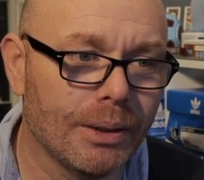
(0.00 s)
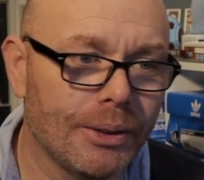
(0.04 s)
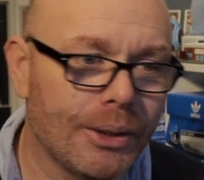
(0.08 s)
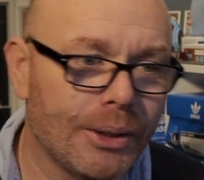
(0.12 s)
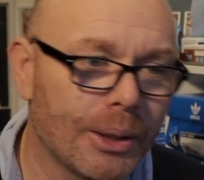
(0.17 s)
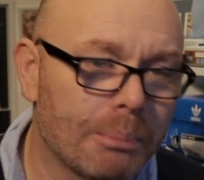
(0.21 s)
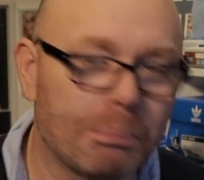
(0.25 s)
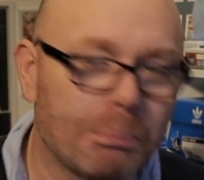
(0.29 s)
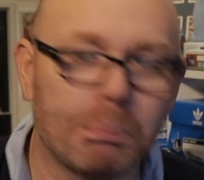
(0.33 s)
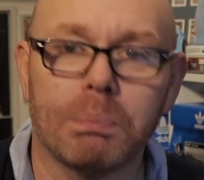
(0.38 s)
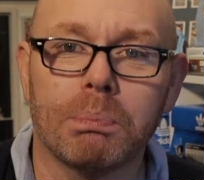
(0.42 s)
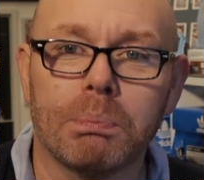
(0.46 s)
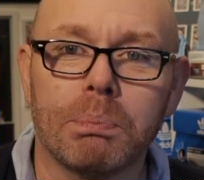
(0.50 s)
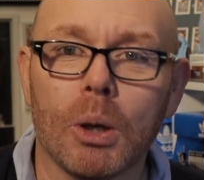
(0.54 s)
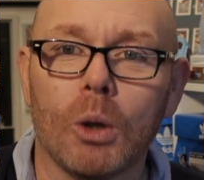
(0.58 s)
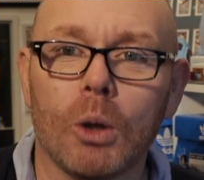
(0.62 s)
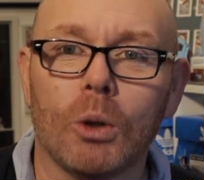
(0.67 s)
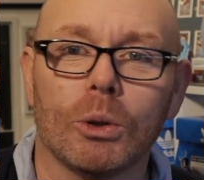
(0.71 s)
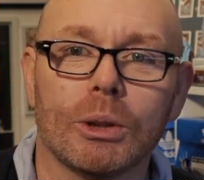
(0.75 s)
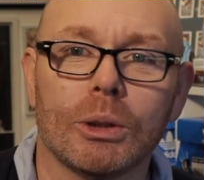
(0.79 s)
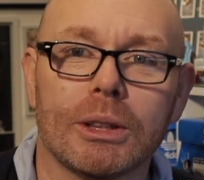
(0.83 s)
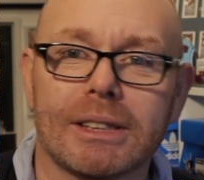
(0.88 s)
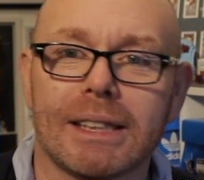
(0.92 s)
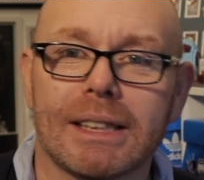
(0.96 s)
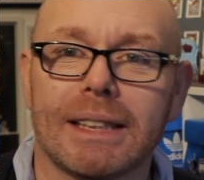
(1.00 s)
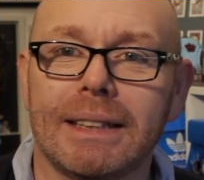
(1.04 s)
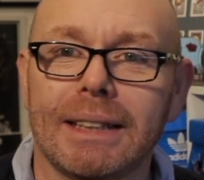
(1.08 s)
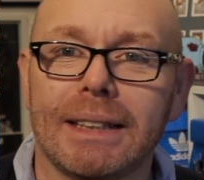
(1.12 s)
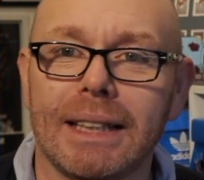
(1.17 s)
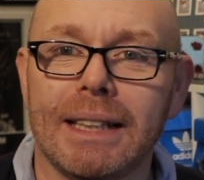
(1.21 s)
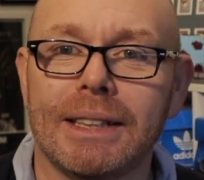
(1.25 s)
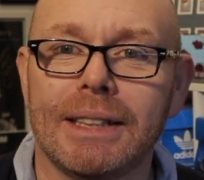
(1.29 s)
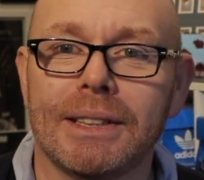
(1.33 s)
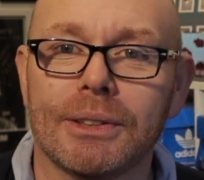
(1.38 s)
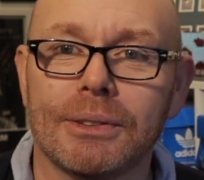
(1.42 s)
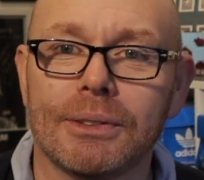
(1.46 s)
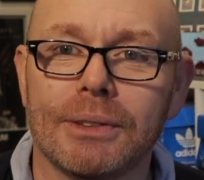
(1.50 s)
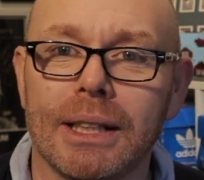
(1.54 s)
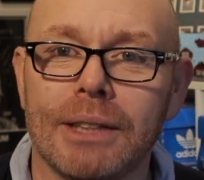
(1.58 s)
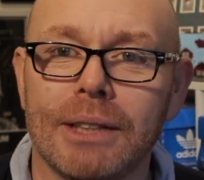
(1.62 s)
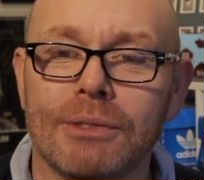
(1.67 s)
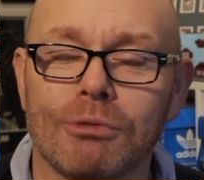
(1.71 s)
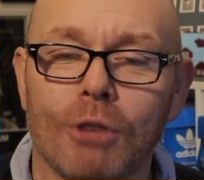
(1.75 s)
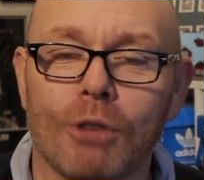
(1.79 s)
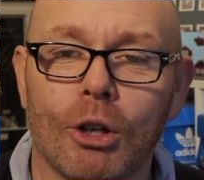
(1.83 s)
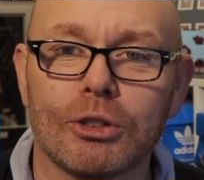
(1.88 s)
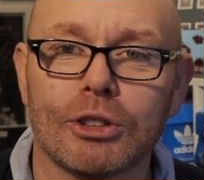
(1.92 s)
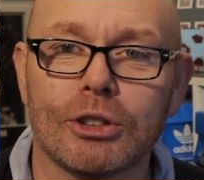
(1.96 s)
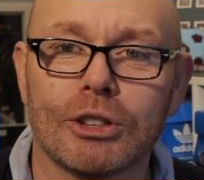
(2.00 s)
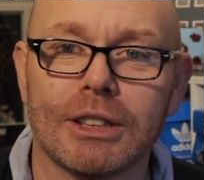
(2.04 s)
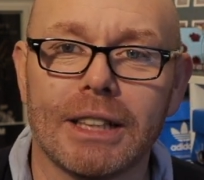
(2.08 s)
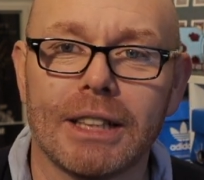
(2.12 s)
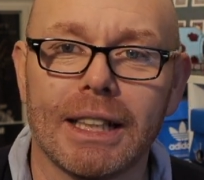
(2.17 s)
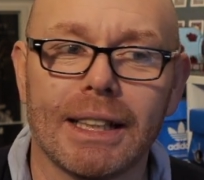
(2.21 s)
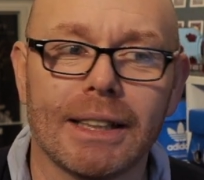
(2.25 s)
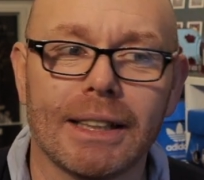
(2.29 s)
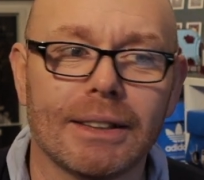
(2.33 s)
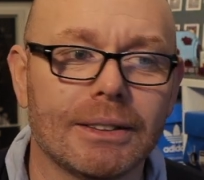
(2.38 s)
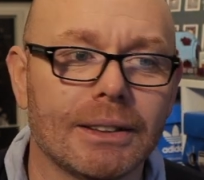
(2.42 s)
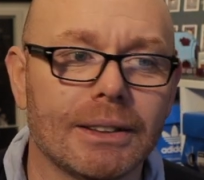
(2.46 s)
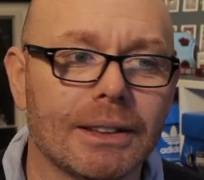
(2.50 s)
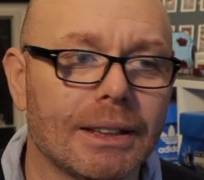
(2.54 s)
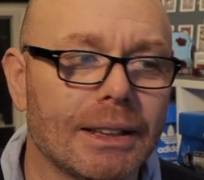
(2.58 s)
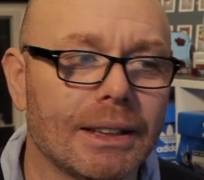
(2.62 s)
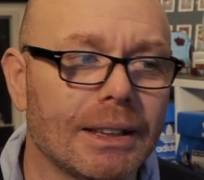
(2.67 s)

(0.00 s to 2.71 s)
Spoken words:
the bowlers in Rosendale,